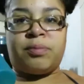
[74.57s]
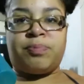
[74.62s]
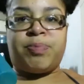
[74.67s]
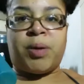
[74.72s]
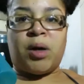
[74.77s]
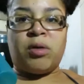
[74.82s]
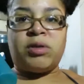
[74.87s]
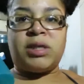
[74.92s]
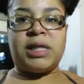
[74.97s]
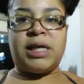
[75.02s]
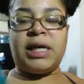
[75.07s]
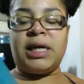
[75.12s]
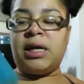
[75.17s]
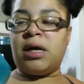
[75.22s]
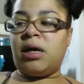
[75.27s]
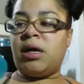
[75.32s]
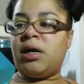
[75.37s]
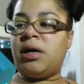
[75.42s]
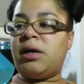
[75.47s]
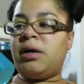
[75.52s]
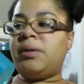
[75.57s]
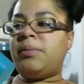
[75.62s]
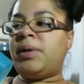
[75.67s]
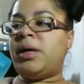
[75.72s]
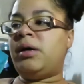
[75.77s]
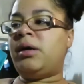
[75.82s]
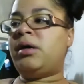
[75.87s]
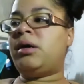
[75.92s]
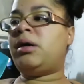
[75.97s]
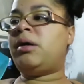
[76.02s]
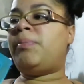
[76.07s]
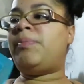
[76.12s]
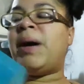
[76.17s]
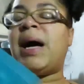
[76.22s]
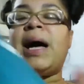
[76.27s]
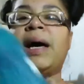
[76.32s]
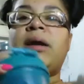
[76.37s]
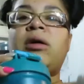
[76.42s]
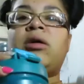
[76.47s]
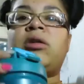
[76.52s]
protein um
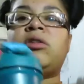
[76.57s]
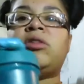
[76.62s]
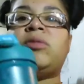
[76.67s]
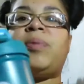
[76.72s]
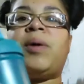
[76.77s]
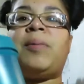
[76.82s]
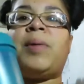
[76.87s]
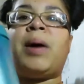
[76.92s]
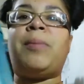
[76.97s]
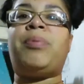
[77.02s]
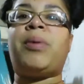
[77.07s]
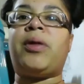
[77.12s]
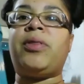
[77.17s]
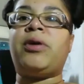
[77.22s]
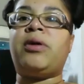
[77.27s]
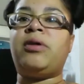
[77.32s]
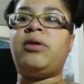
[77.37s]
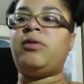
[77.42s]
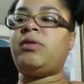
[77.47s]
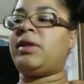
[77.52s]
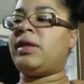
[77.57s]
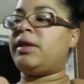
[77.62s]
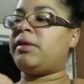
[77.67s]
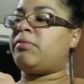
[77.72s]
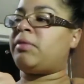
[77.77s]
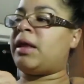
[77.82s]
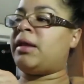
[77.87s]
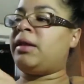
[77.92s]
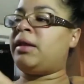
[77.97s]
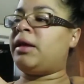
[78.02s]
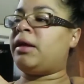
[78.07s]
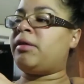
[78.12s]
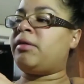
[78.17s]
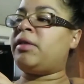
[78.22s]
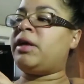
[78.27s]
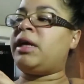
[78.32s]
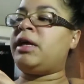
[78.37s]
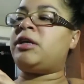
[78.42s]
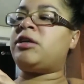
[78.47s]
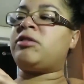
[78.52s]
bottles but my brother
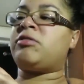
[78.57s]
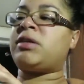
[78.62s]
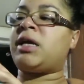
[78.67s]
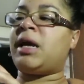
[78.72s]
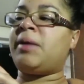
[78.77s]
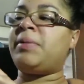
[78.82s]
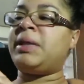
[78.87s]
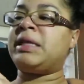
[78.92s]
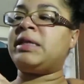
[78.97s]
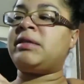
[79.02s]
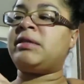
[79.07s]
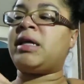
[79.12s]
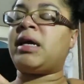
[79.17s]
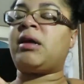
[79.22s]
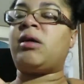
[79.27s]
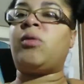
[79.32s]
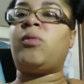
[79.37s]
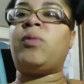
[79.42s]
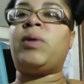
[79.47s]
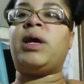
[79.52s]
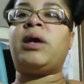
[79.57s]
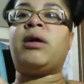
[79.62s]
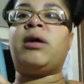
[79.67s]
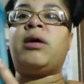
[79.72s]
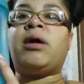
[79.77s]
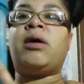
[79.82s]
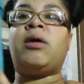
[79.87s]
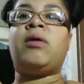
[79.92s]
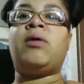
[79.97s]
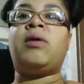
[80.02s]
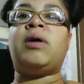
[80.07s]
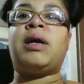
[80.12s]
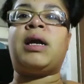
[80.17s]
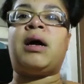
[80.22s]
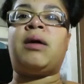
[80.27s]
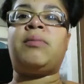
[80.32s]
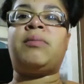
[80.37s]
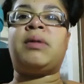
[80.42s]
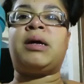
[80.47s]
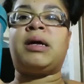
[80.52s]
literally just gave me this like a week ago and
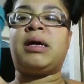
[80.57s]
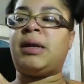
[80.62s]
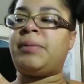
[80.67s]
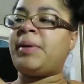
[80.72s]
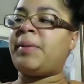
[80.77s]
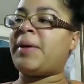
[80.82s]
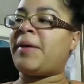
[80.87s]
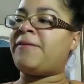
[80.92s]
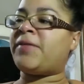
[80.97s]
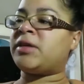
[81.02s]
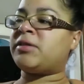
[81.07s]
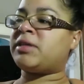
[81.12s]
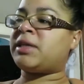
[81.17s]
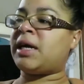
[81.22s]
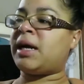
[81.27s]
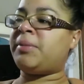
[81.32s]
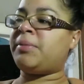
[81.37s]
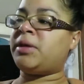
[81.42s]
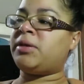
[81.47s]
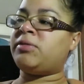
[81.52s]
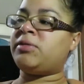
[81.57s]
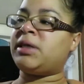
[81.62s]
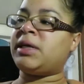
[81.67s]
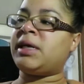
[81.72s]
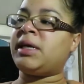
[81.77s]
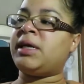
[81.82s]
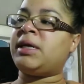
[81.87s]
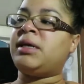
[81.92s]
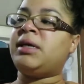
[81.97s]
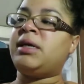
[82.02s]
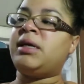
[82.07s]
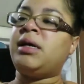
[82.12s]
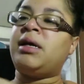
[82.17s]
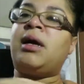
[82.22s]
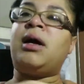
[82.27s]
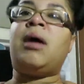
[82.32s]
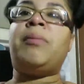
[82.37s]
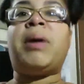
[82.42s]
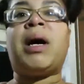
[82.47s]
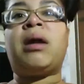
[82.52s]
I'm gonna be my first time using it
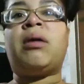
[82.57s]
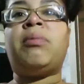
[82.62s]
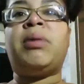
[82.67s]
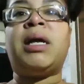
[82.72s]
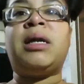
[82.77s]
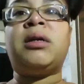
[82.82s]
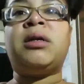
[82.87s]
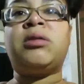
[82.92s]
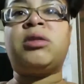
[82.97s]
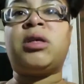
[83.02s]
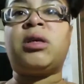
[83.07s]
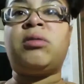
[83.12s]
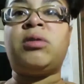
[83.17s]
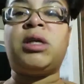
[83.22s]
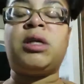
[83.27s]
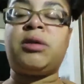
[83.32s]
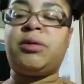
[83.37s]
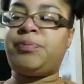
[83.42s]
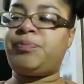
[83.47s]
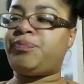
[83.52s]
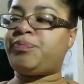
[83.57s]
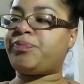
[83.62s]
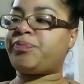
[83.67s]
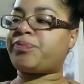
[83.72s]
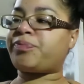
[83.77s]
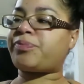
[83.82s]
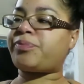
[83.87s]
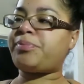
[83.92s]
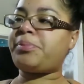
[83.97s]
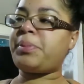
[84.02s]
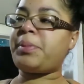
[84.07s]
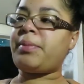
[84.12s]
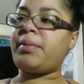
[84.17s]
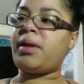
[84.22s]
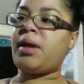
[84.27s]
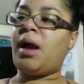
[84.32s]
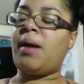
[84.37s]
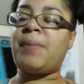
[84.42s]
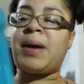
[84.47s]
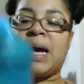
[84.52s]
a bottle blender so you know
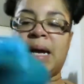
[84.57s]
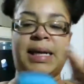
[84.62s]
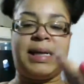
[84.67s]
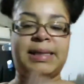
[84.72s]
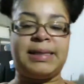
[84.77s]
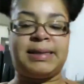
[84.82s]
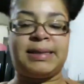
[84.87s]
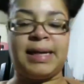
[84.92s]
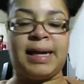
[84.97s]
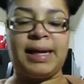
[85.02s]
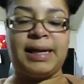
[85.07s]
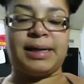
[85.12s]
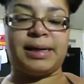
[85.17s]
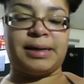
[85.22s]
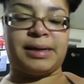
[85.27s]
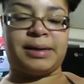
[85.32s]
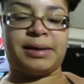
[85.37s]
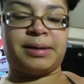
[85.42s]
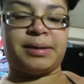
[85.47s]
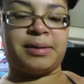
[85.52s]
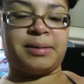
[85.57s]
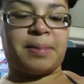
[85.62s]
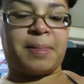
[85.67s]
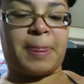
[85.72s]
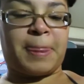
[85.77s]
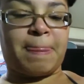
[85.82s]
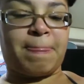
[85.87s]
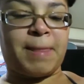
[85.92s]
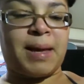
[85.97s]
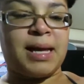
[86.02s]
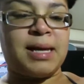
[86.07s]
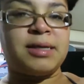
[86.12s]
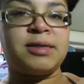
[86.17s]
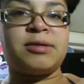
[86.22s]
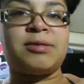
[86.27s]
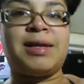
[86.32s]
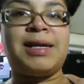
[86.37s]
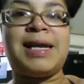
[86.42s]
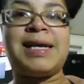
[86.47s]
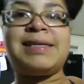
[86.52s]
I'm kind of excited.
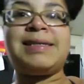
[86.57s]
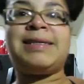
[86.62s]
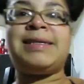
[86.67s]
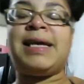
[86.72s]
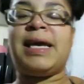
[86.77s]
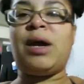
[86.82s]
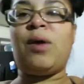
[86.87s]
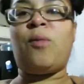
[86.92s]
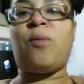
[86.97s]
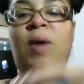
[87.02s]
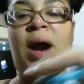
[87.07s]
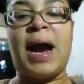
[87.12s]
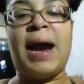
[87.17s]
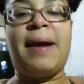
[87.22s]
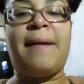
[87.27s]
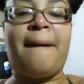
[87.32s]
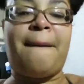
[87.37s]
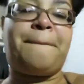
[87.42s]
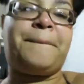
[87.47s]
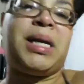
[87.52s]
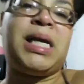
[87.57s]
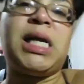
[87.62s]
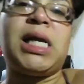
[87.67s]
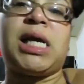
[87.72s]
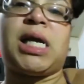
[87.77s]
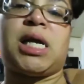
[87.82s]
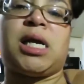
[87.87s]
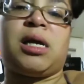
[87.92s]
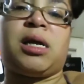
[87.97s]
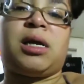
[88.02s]
Let's get right up in it.